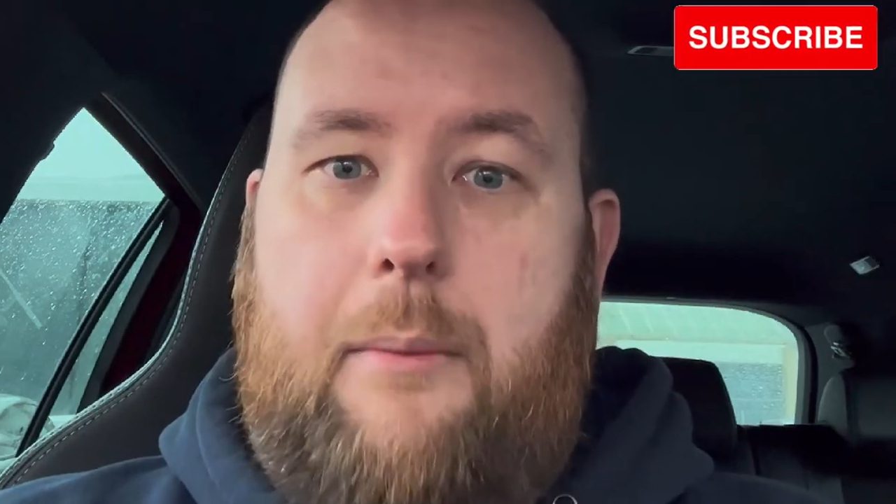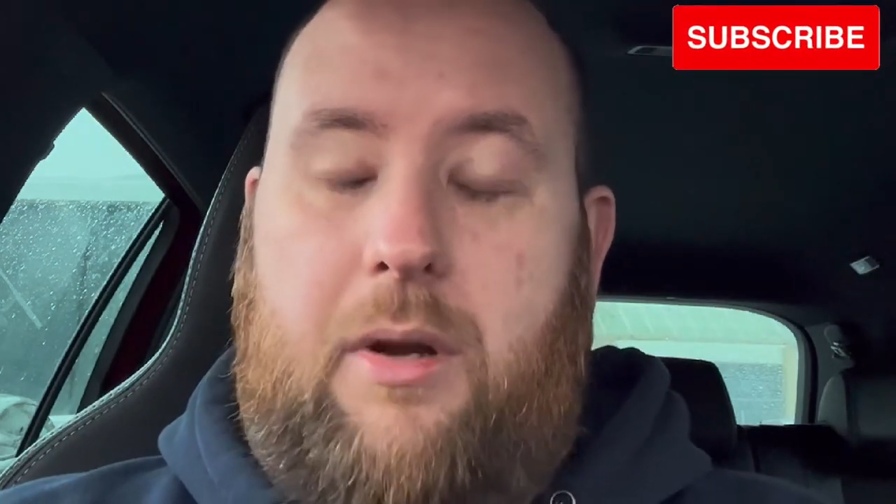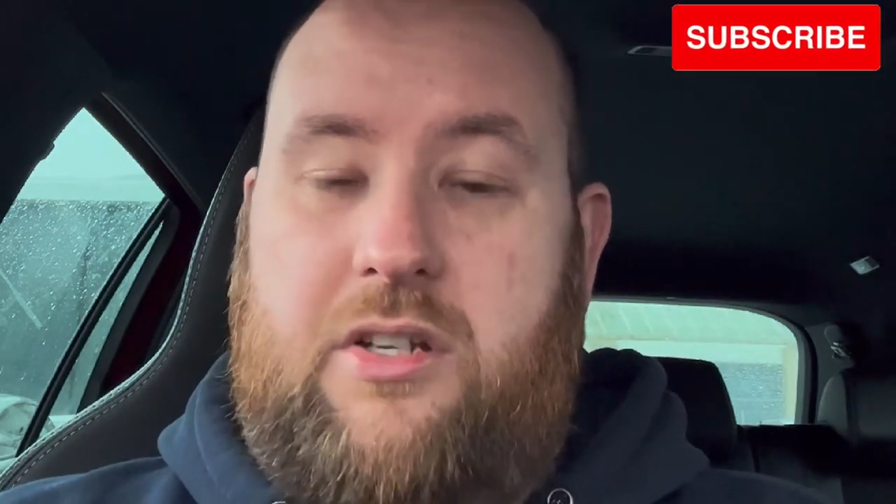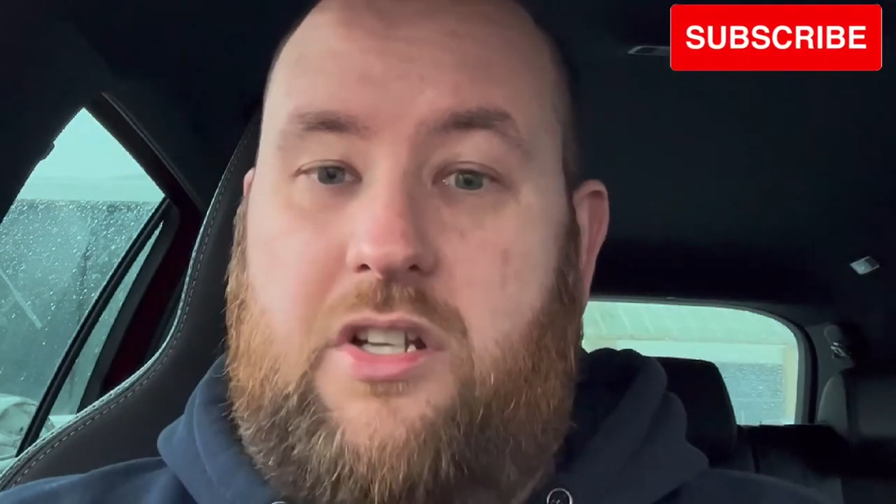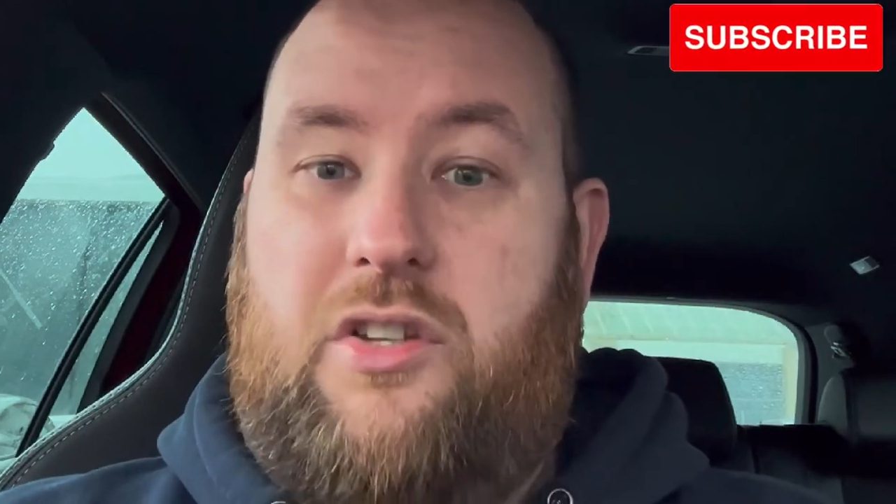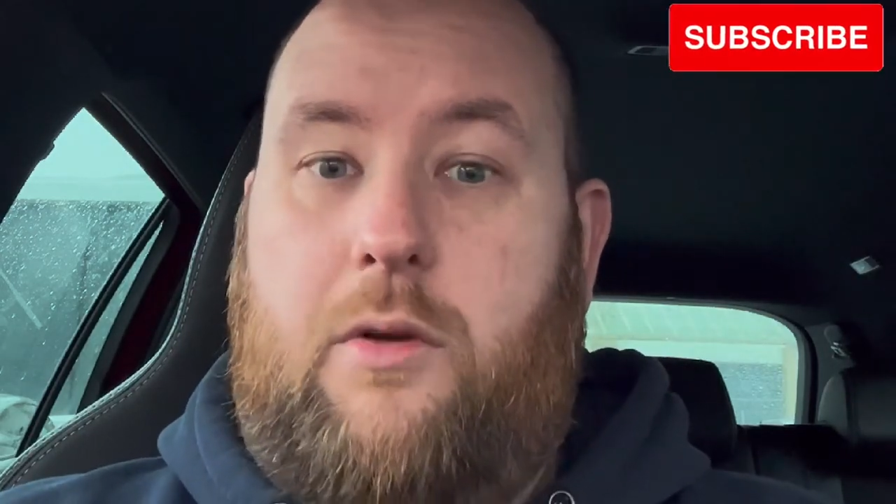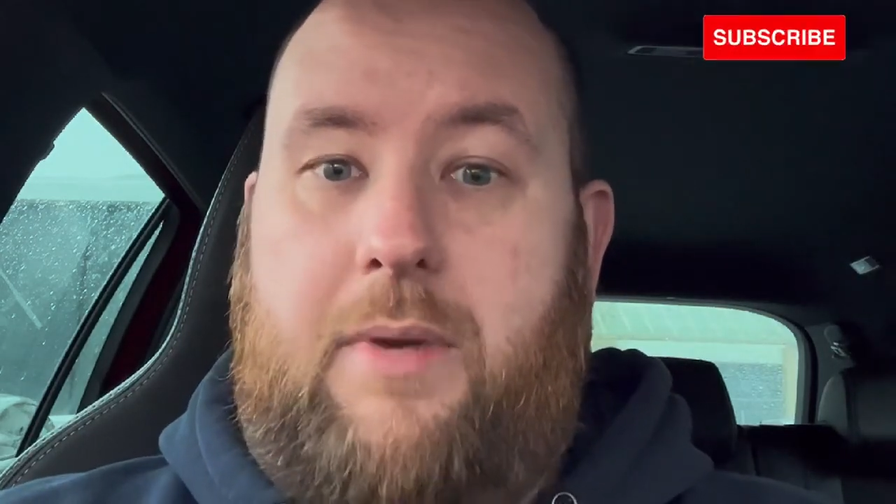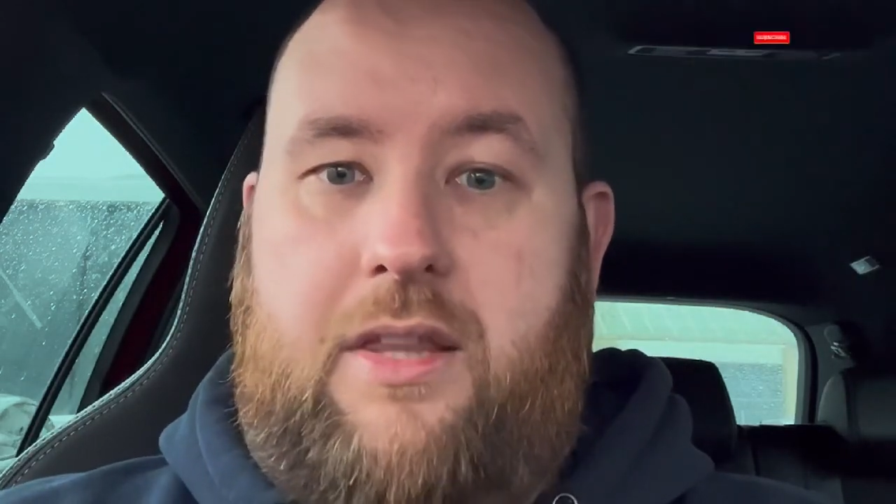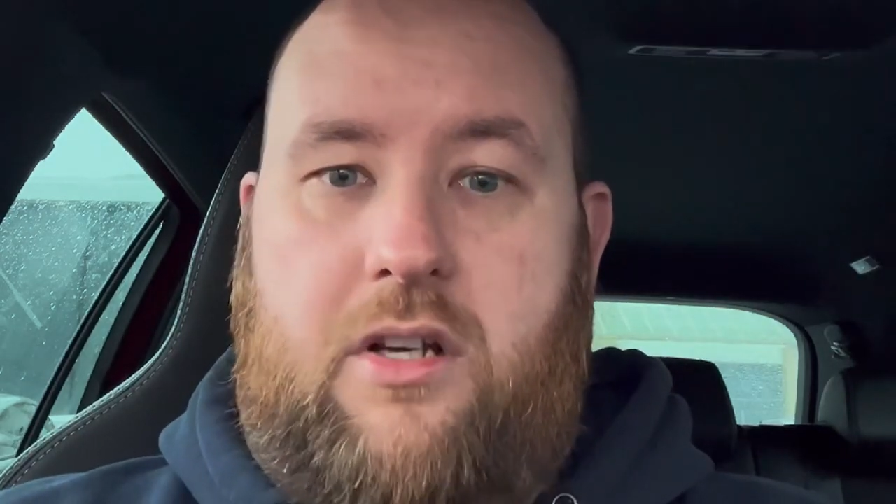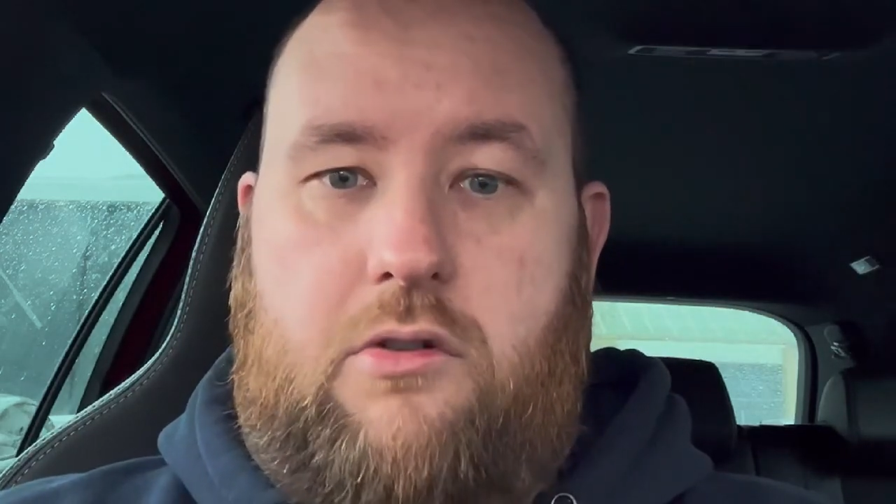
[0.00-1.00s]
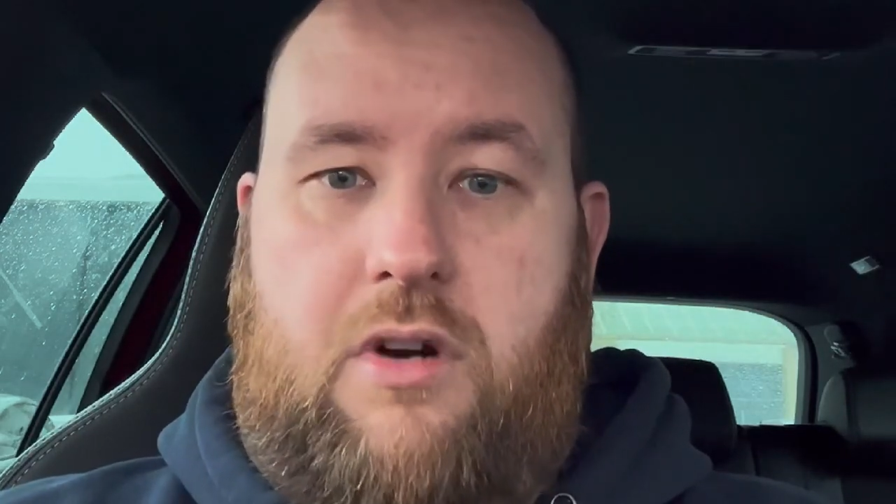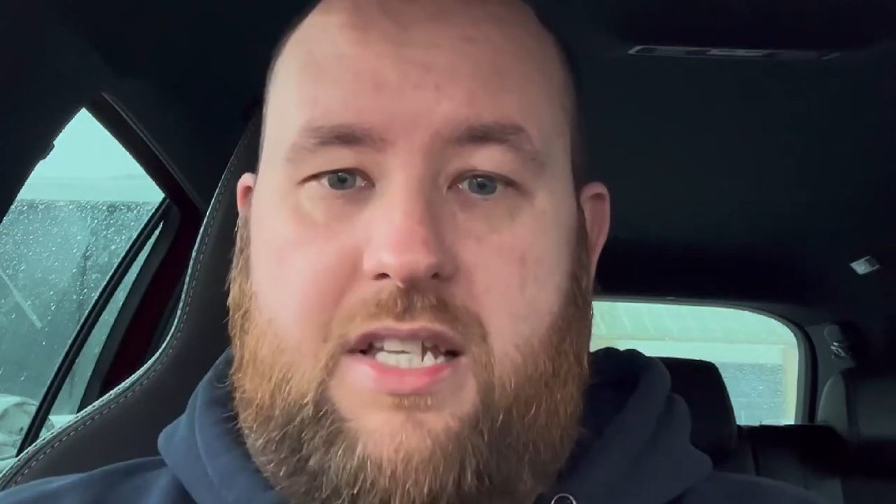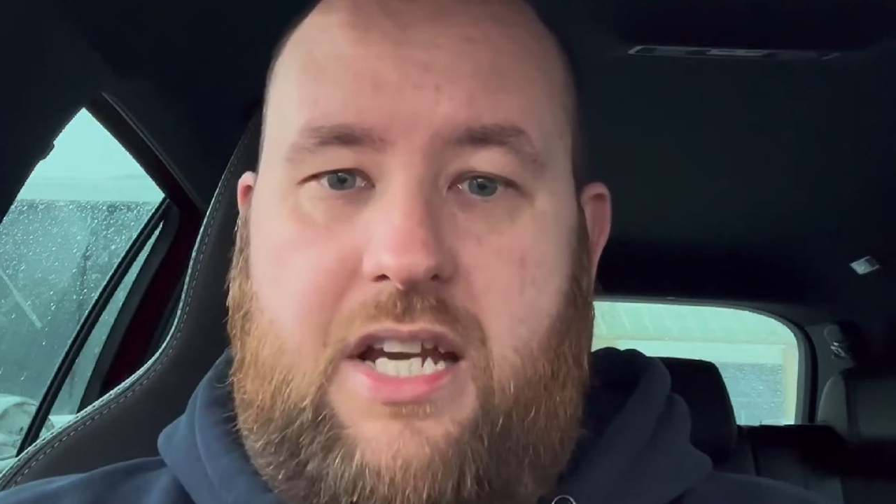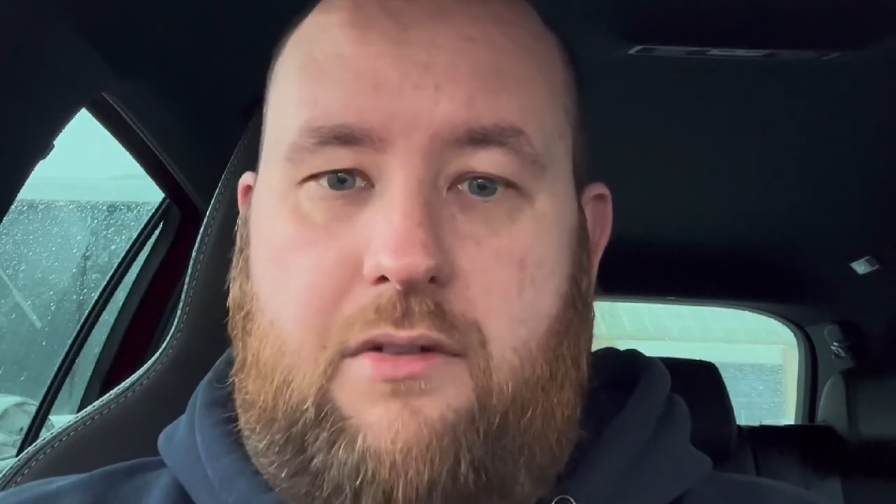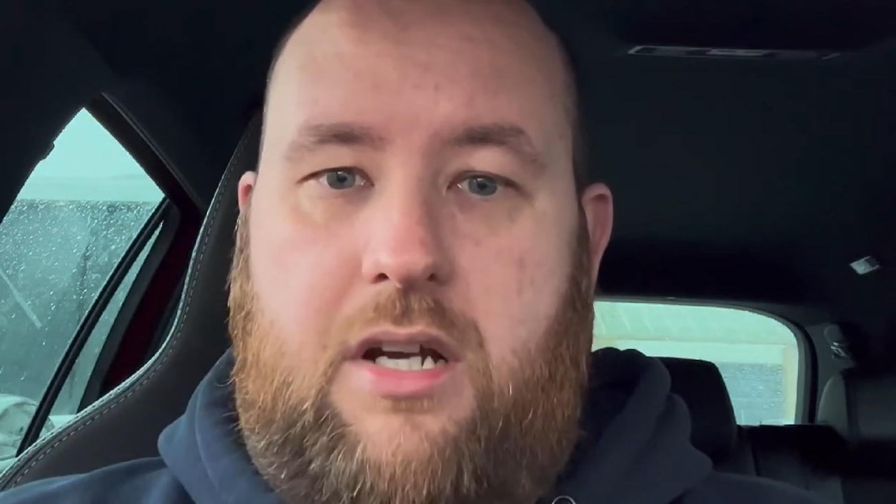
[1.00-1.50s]
because I don't meet the
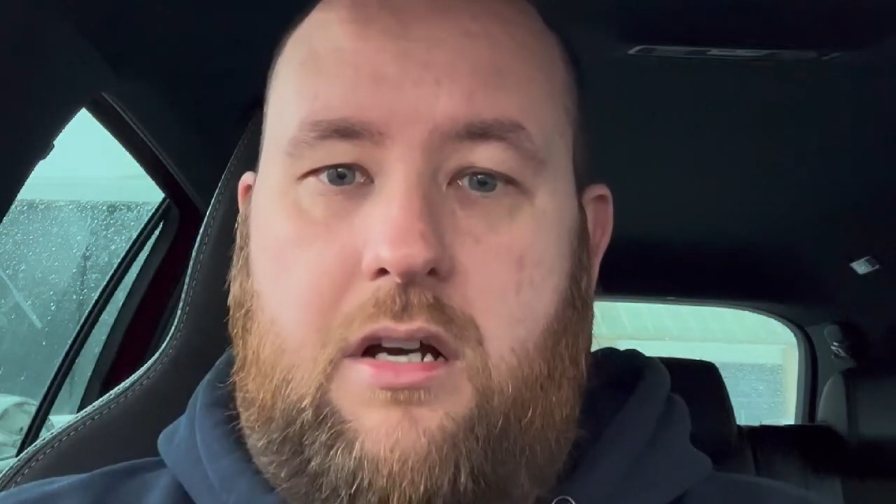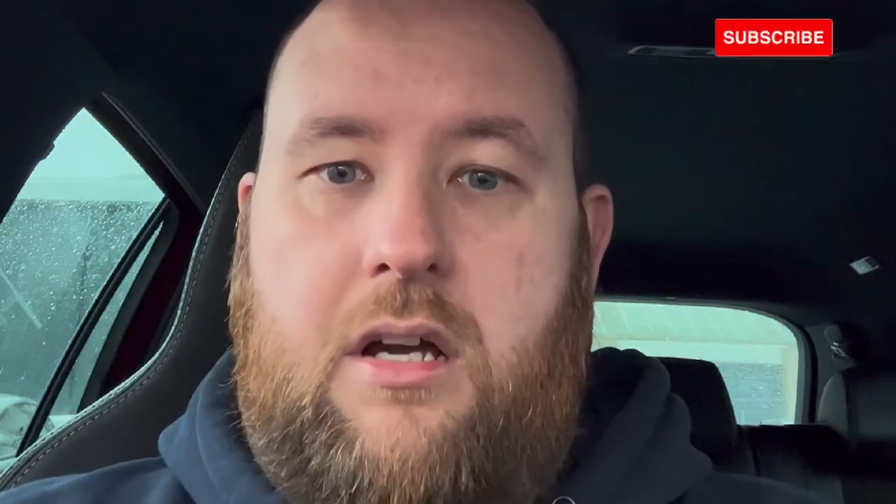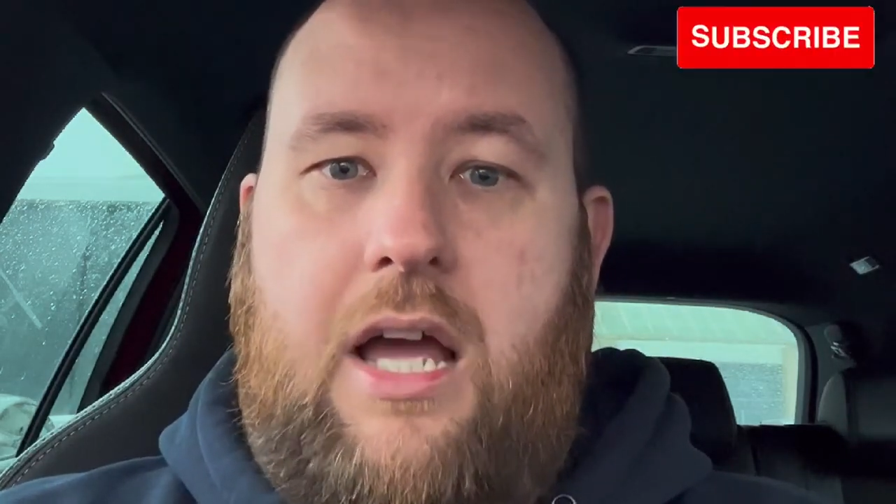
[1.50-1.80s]
criteria,